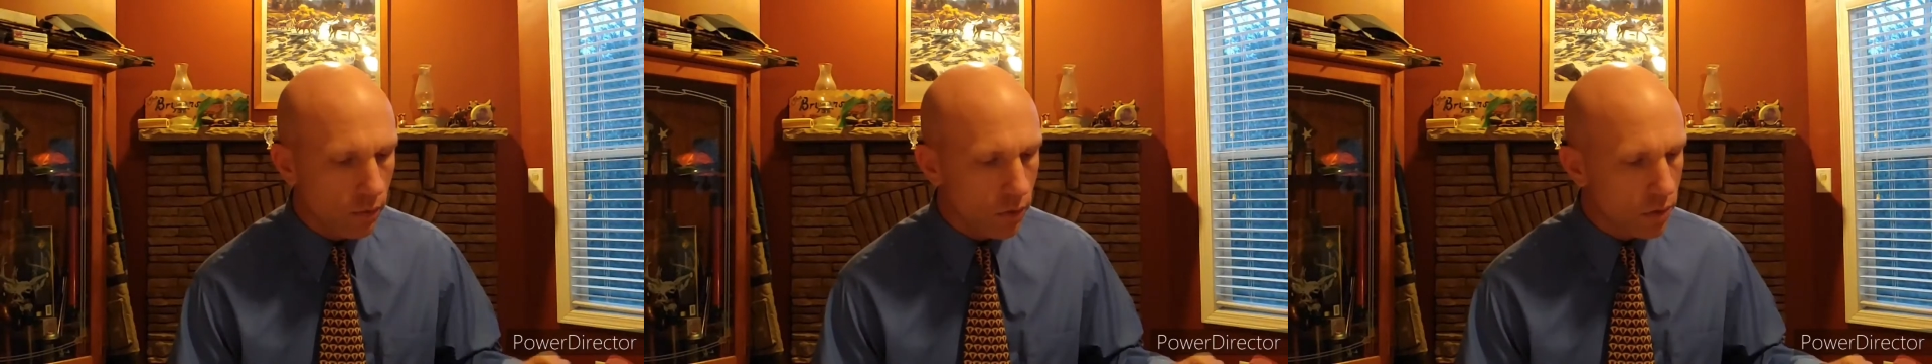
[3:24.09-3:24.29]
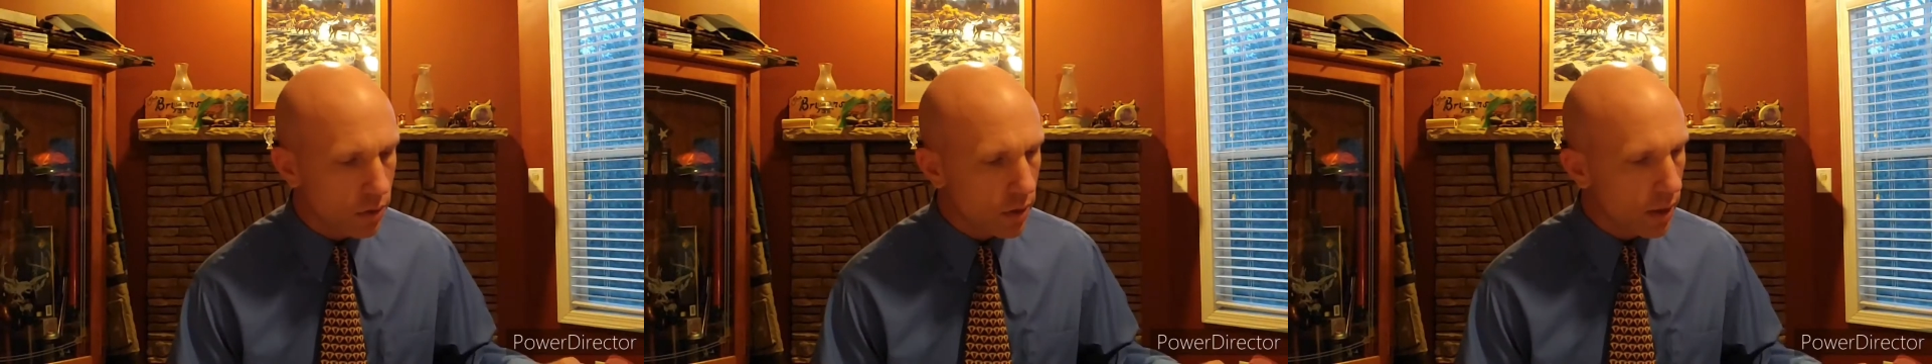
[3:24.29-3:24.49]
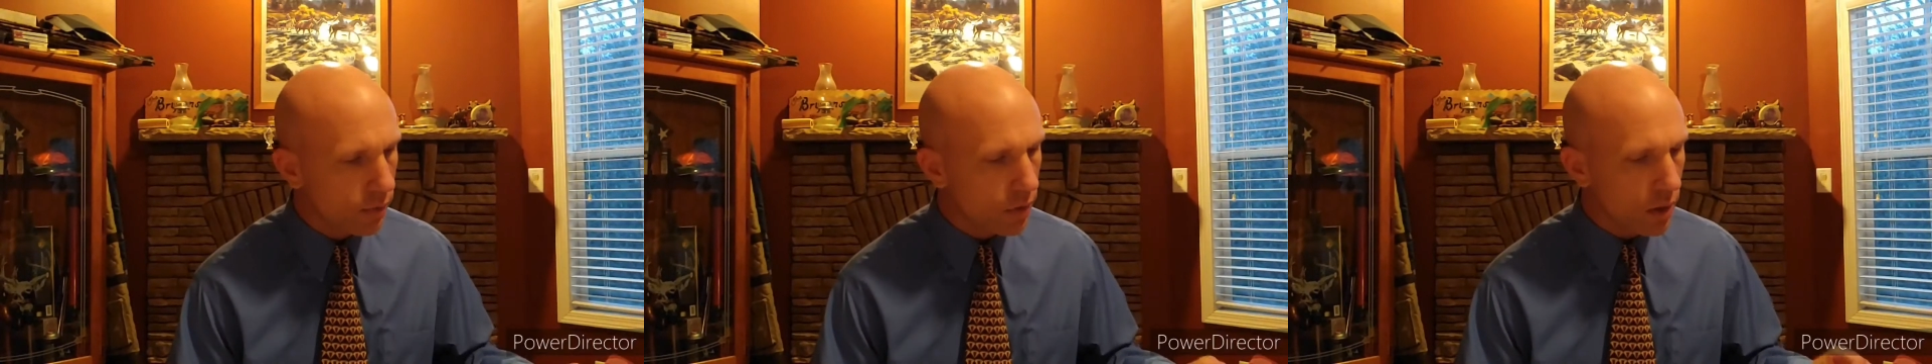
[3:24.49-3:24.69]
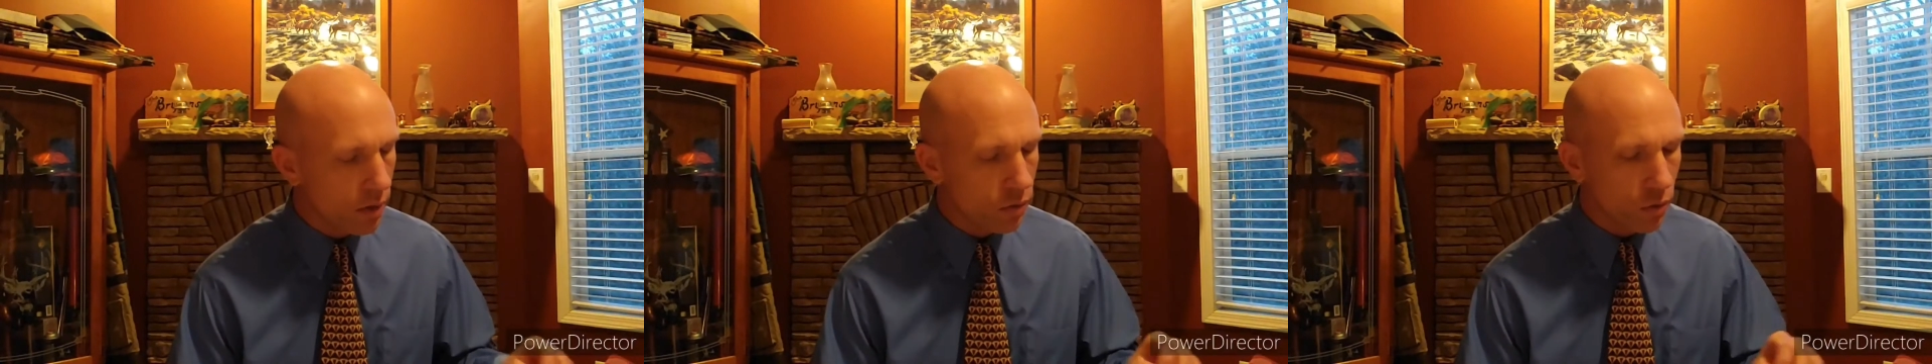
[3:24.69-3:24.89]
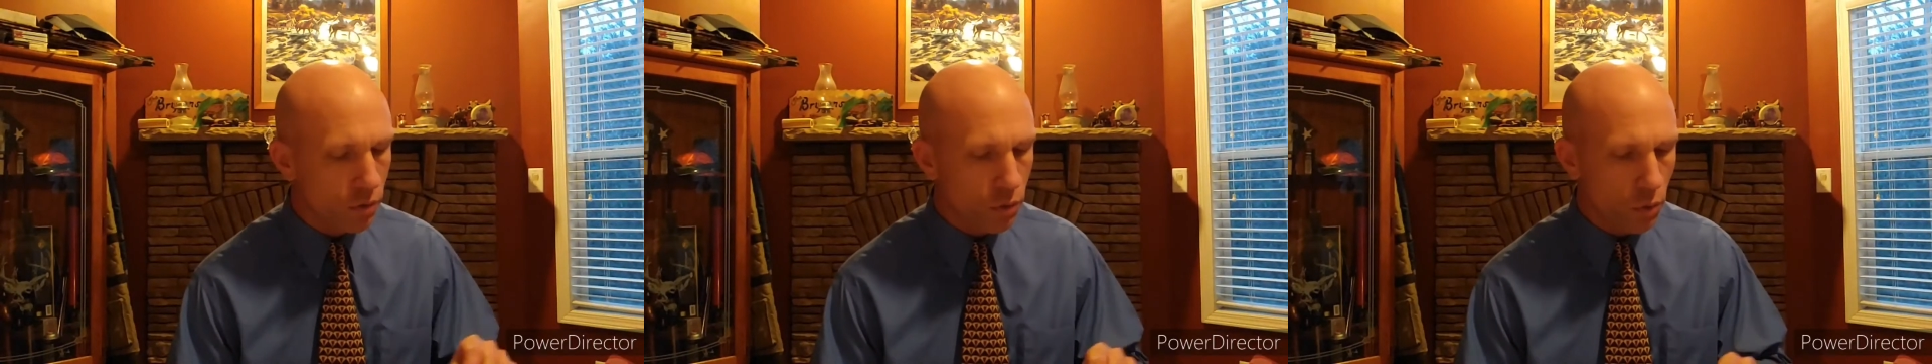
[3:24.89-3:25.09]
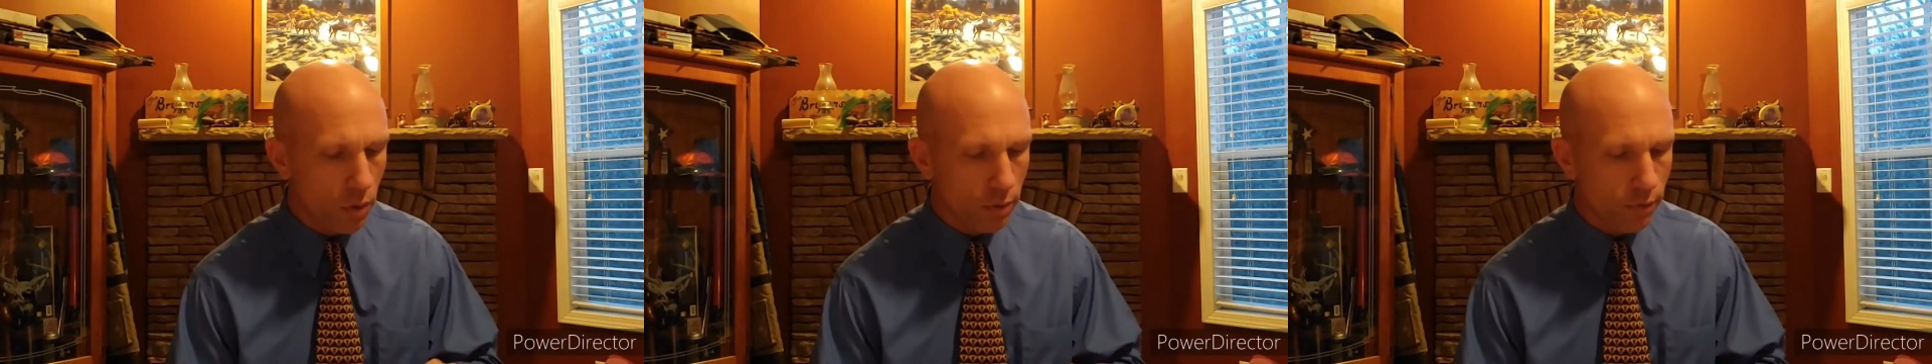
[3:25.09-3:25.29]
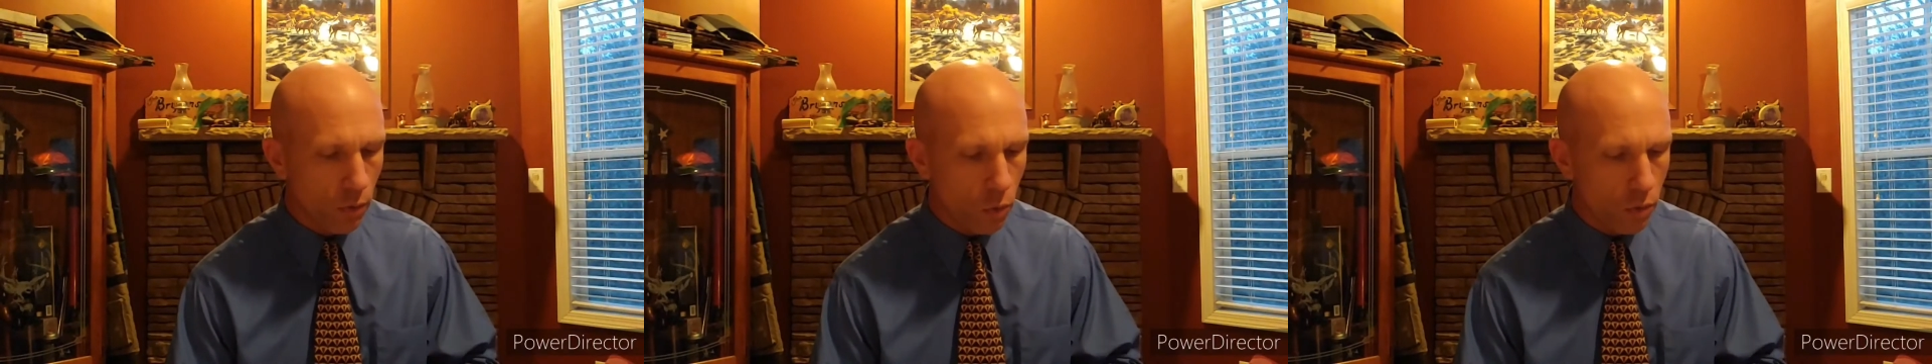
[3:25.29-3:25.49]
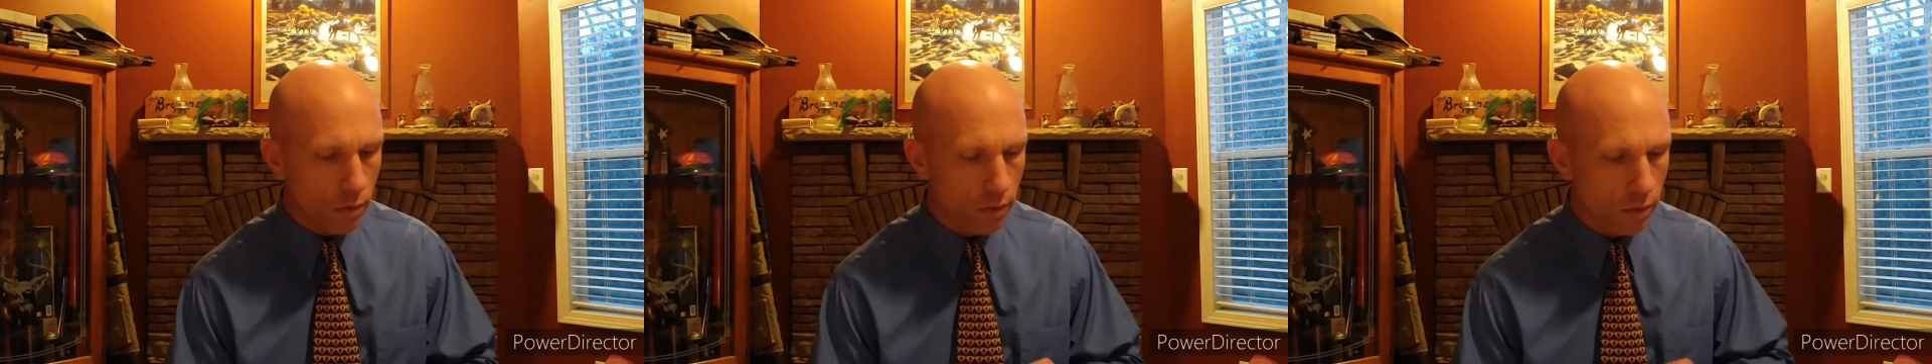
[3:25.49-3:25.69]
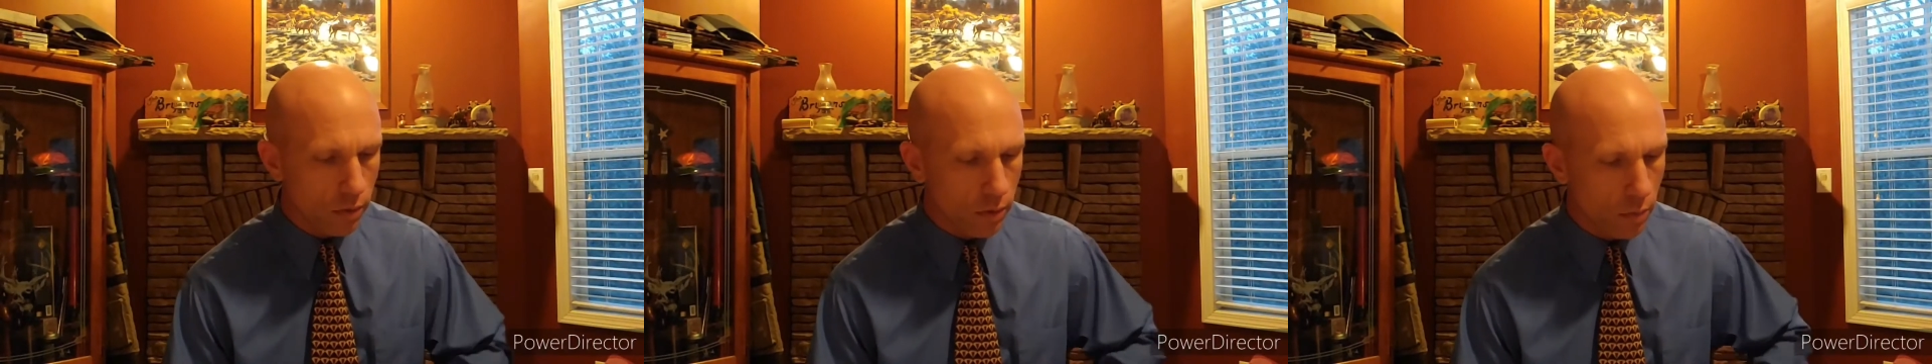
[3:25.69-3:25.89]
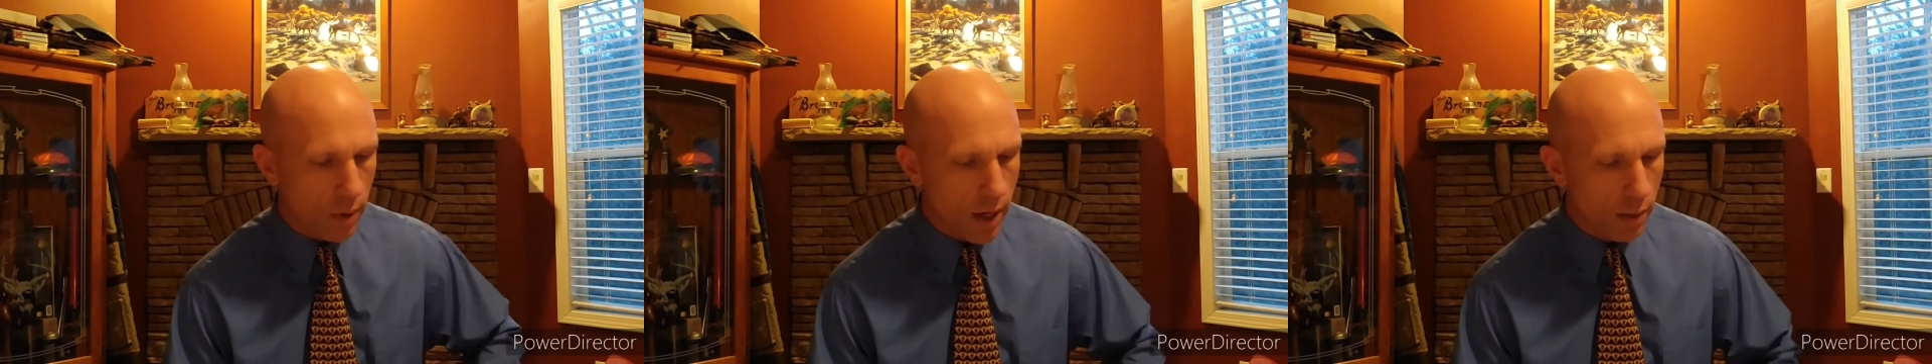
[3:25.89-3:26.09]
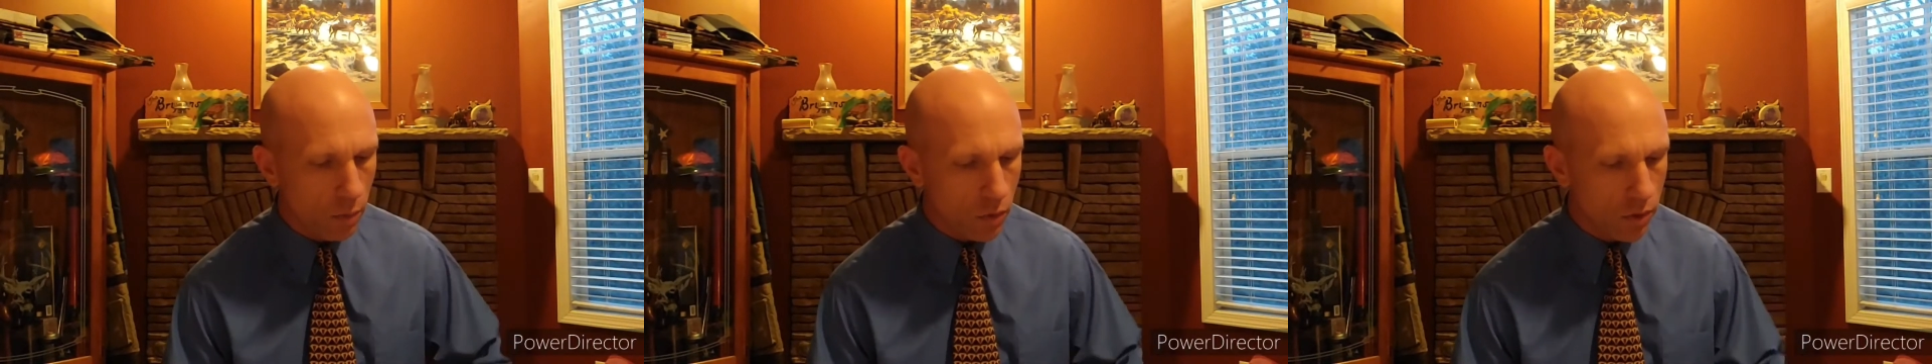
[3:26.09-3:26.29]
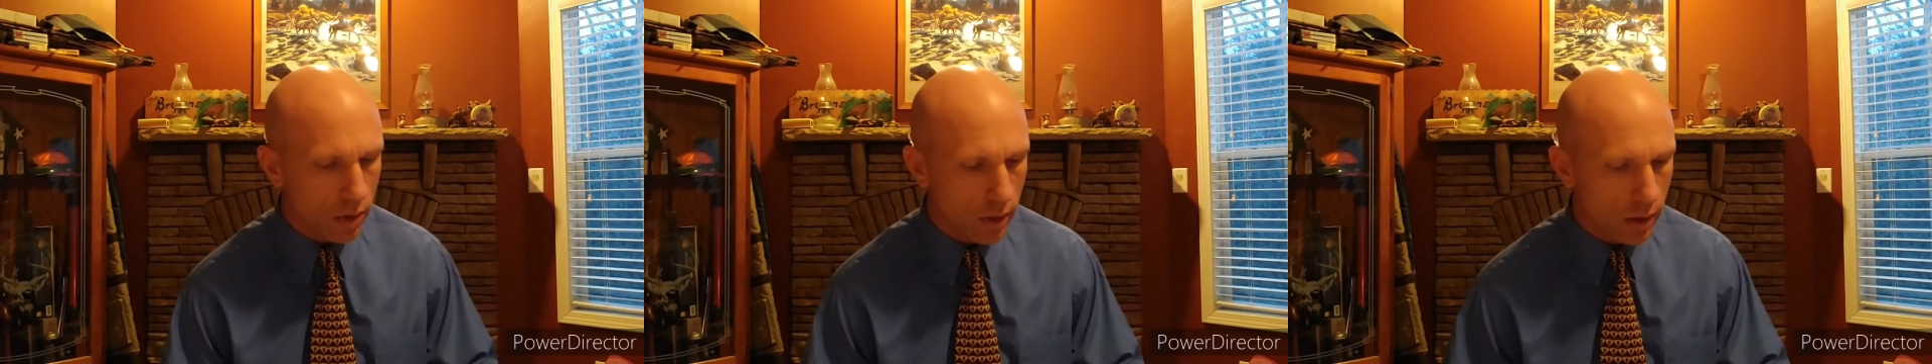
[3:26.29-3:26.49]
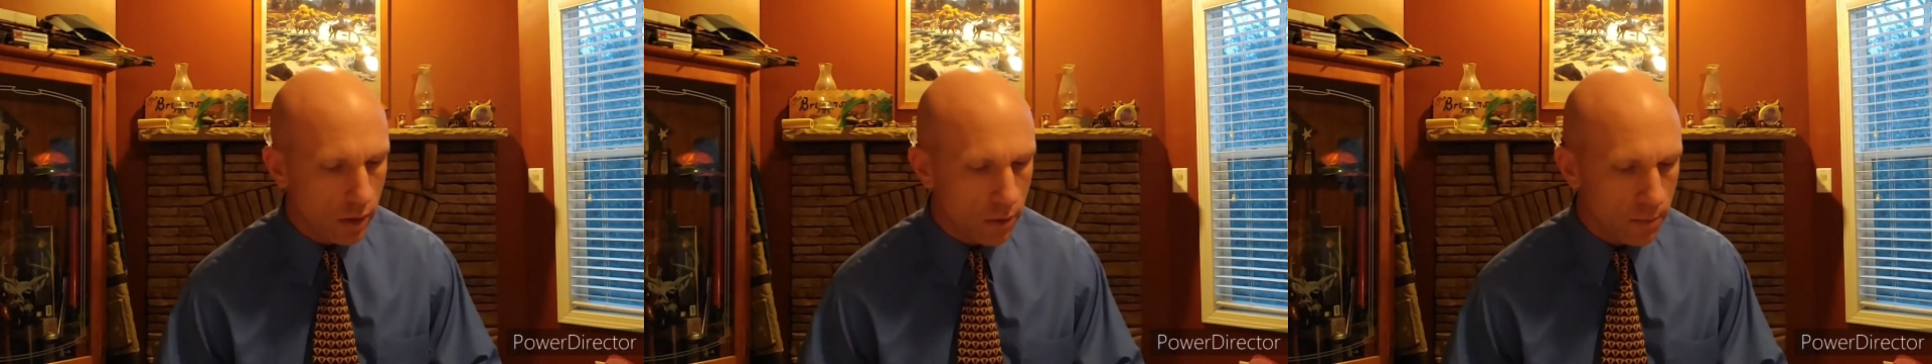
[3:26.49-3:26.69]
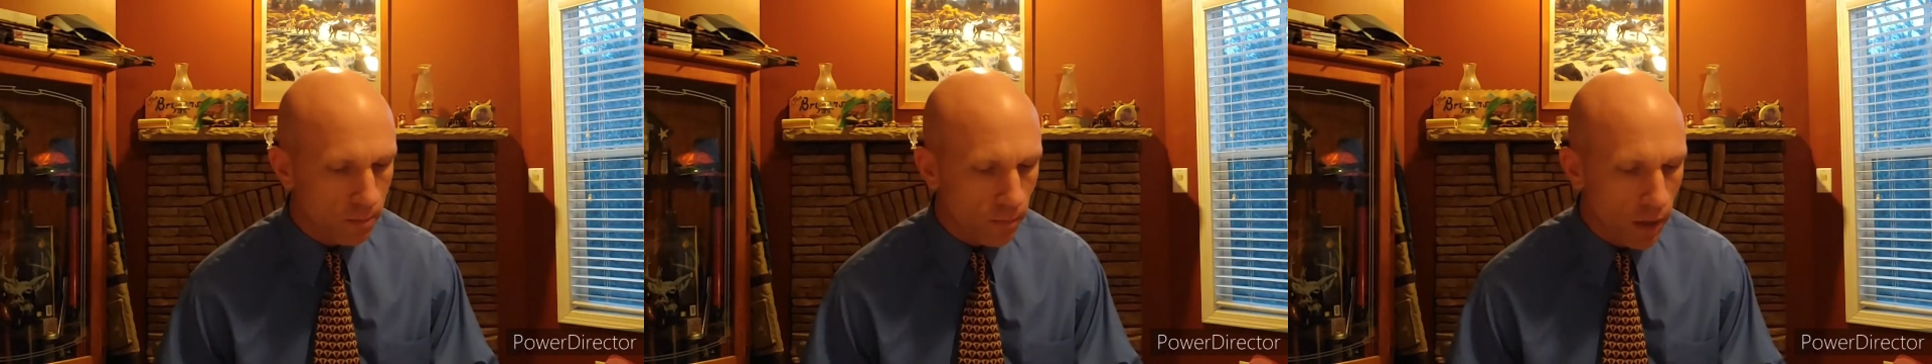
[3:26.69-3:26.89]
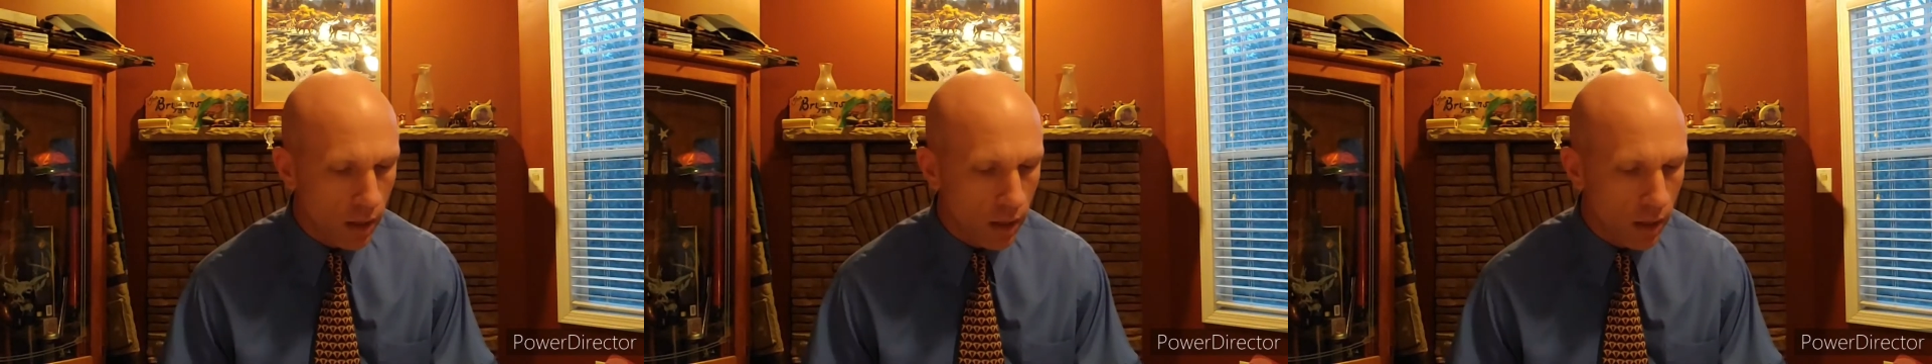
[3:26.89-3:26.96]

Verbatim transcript: verses 17 through 24, the, the Bible says,